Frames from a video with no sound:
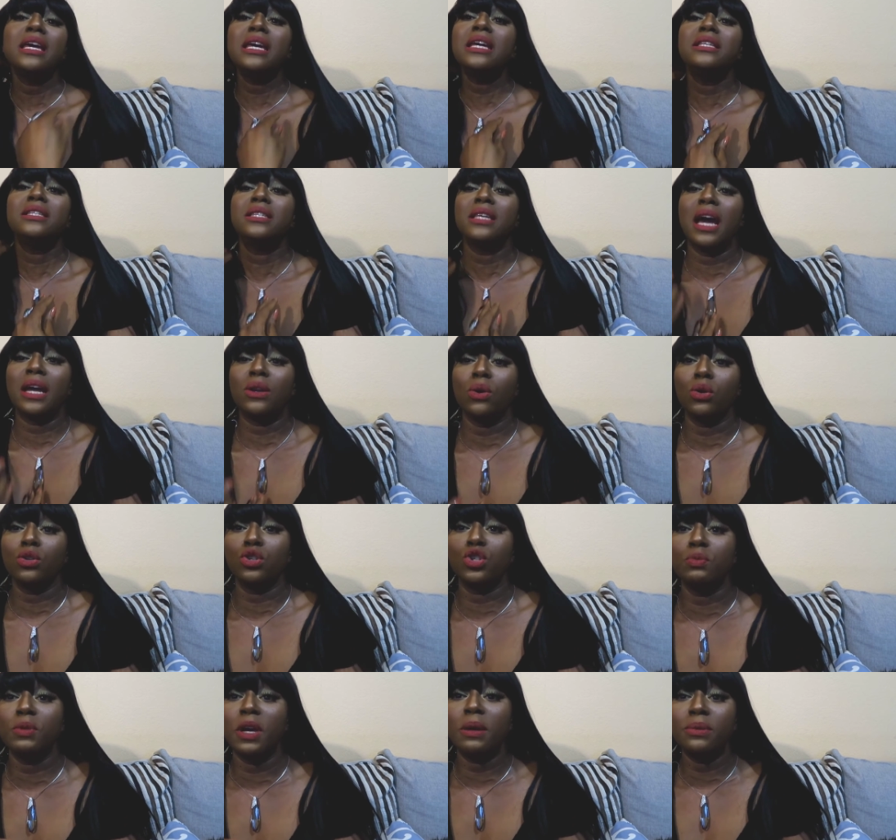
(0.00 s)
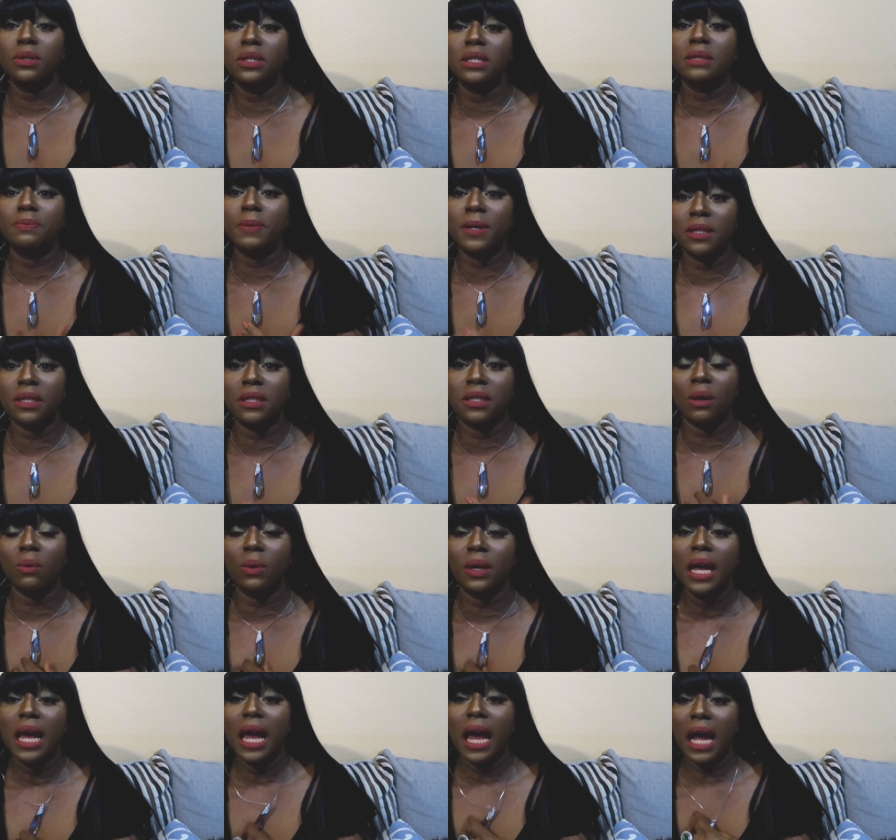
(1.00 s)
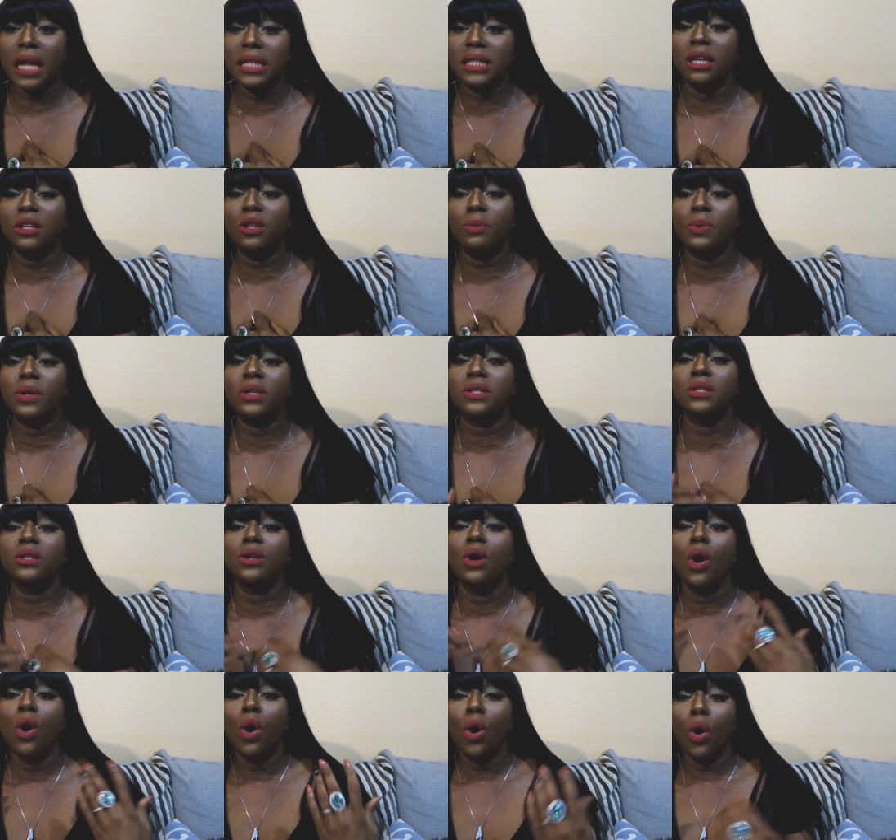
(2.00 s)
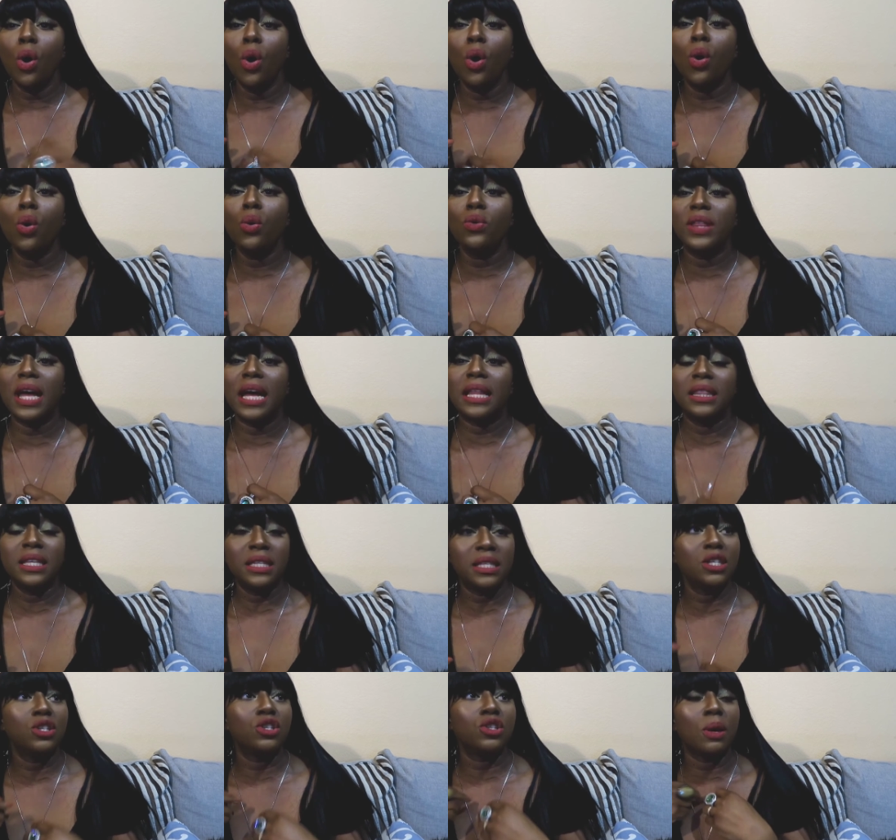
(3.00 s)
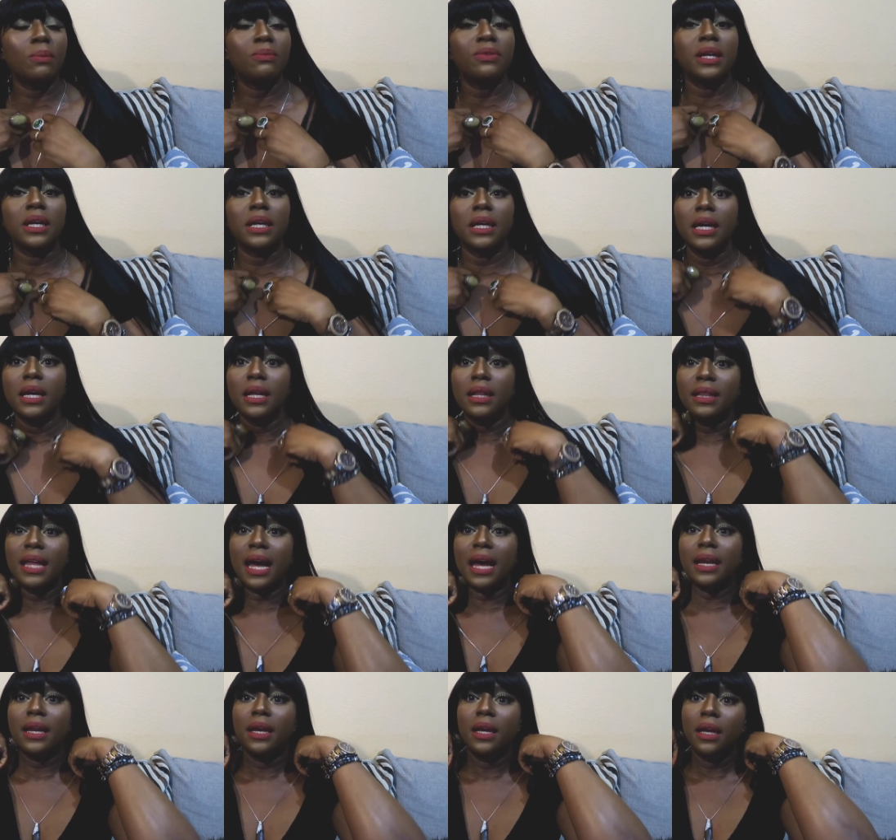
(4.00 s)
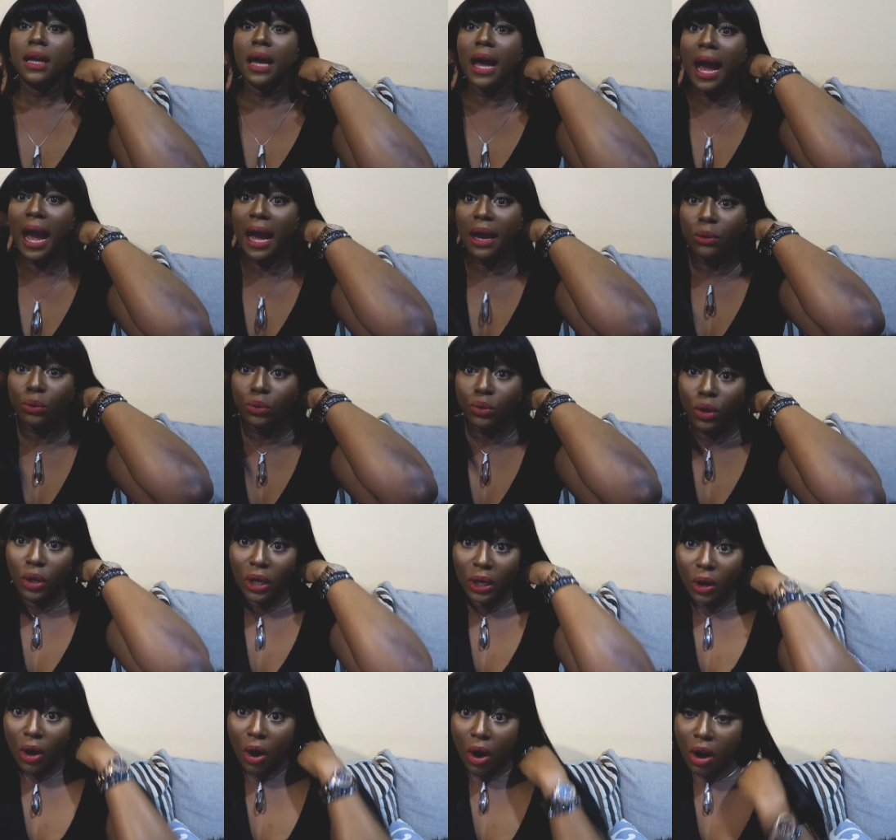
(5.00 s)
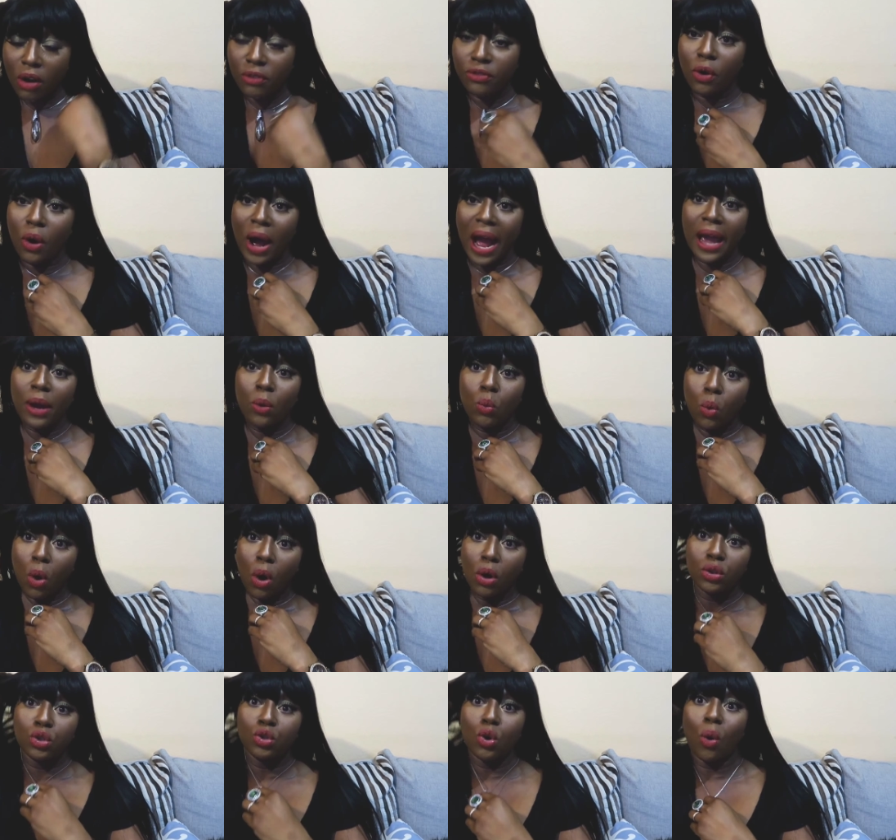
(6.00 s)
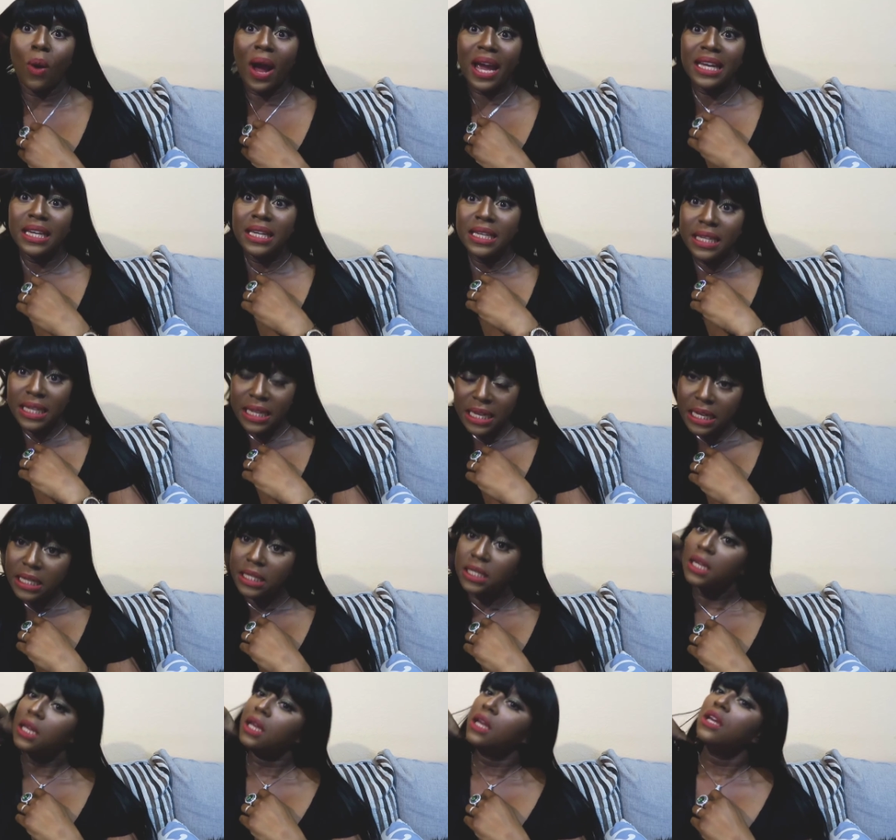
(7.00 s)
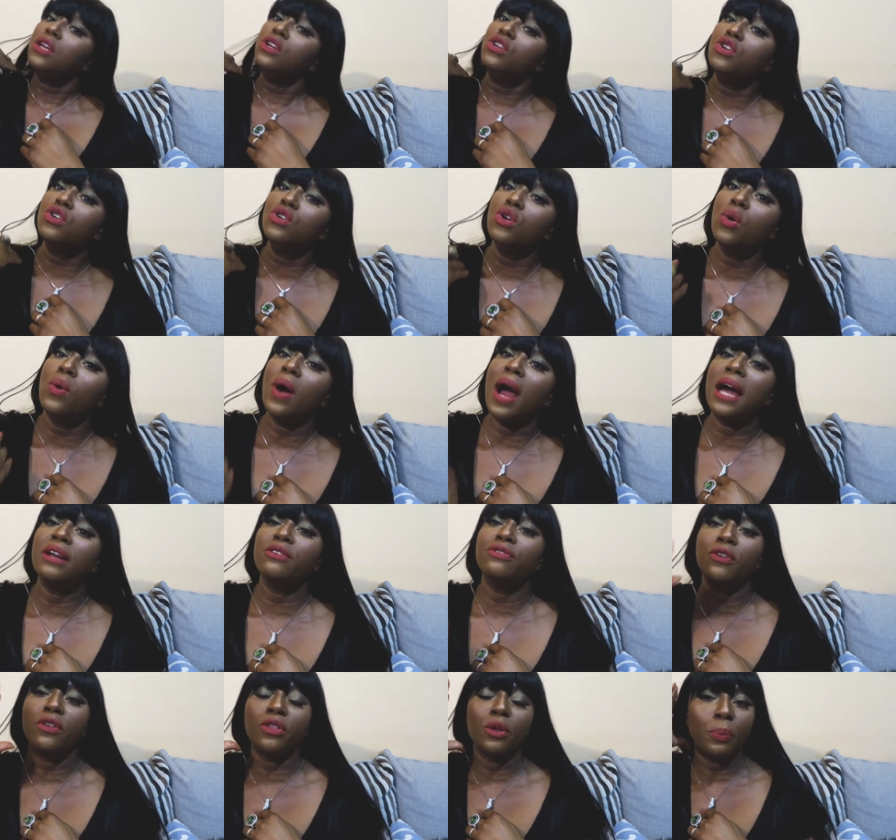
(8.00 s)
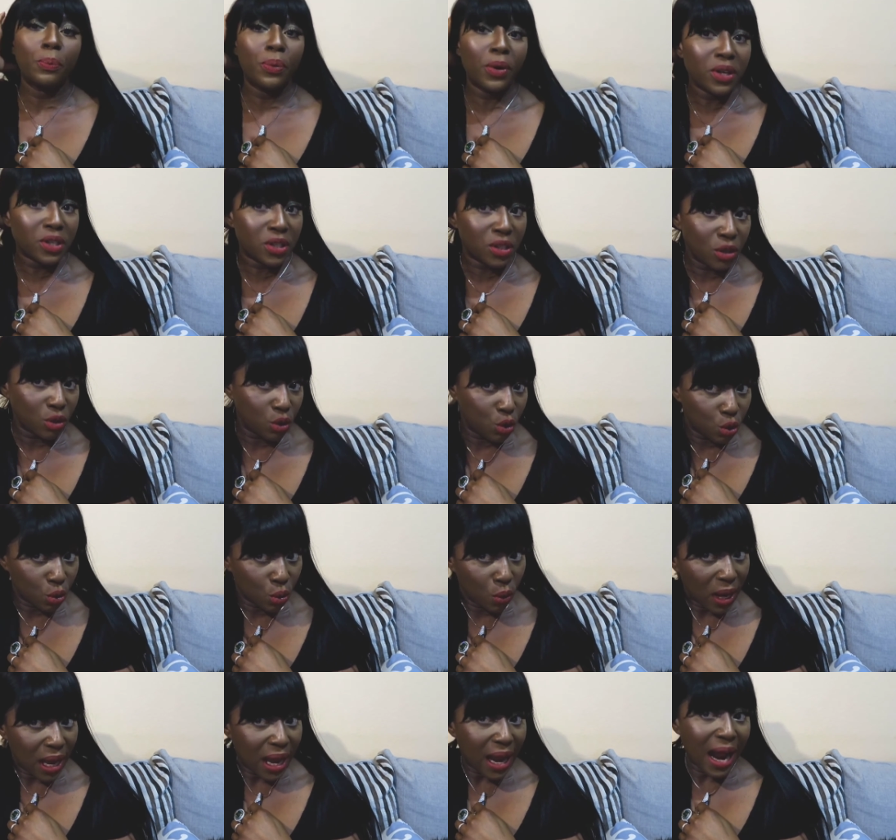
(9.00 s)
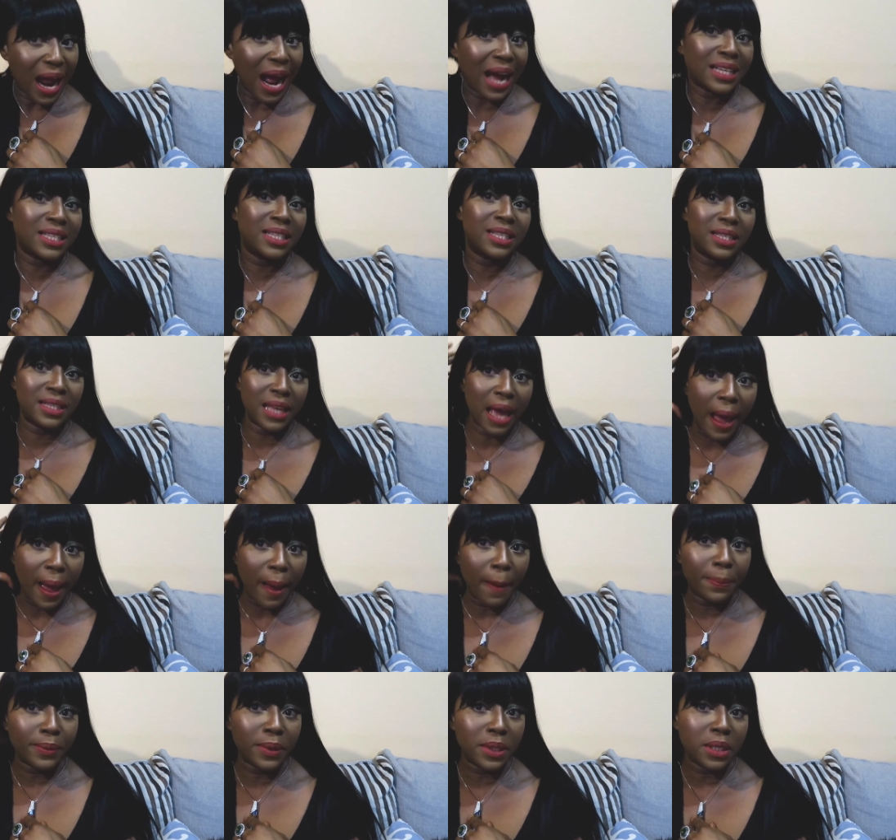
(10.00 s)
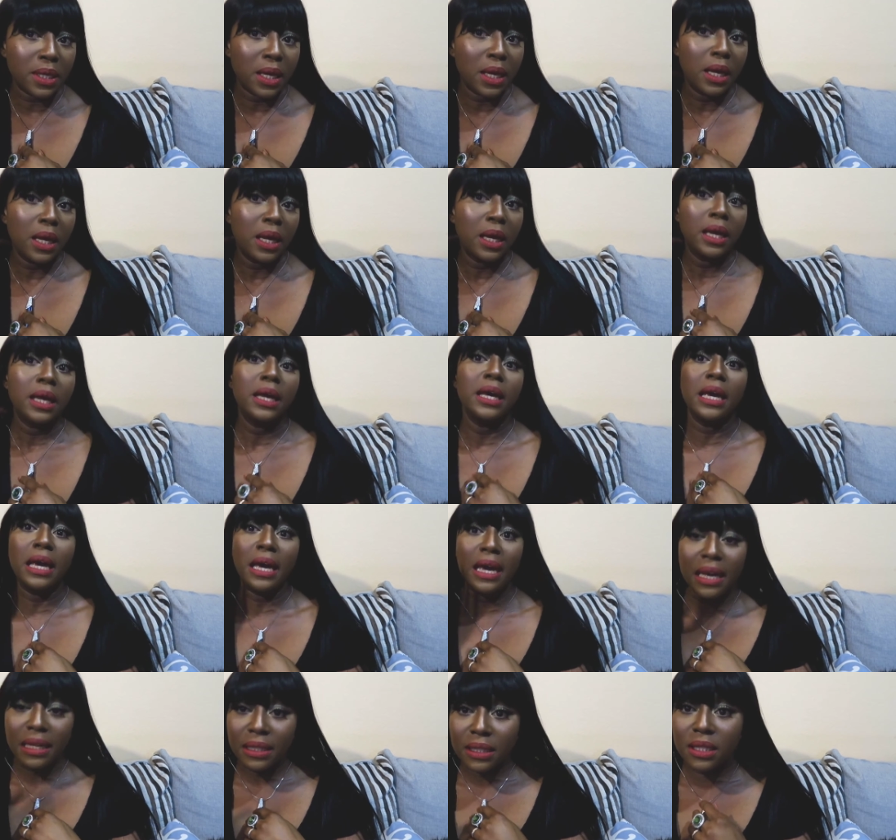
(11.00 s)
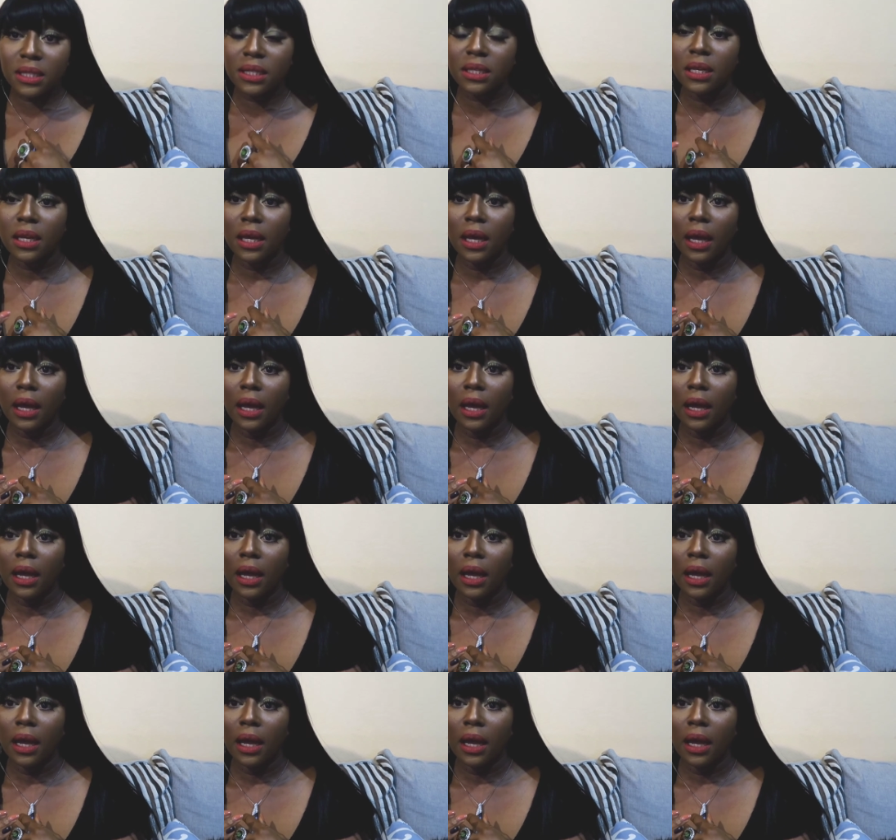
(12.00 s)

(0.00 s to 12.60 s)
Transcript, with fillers: easy at all to be able to speak to someone and tell the person, oh, that this is something that I would love, or I want, or I need, and for the person to accept it